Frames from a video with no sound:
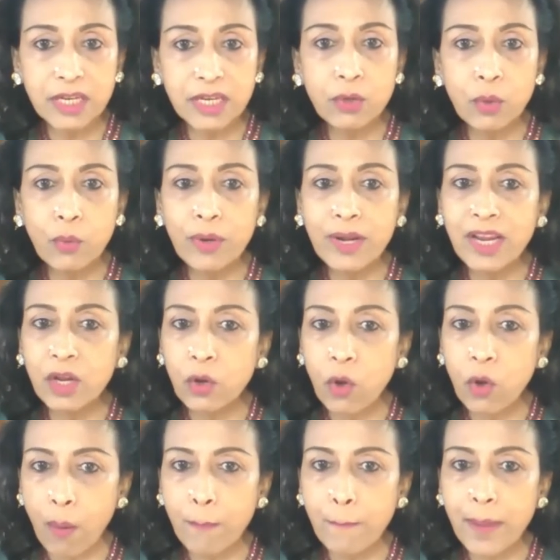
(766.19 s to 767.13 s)
including
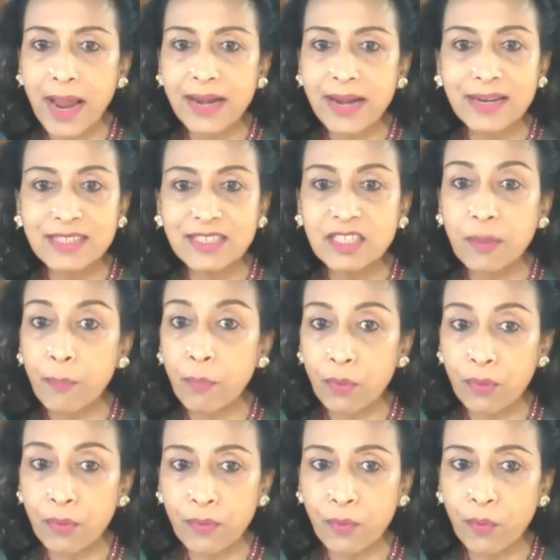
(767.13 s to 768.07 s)
combat and
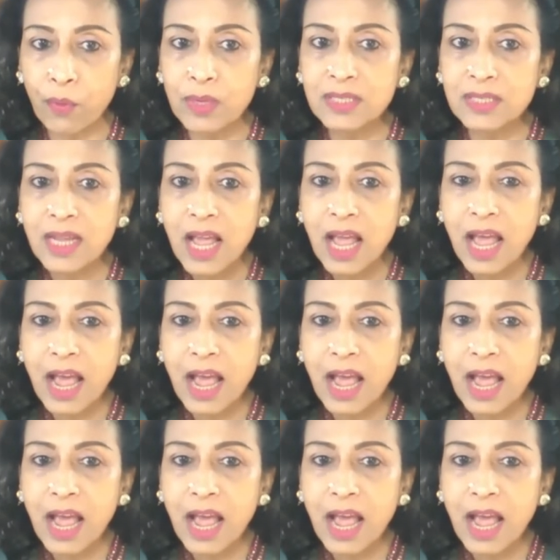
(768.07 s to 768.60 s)
support roles.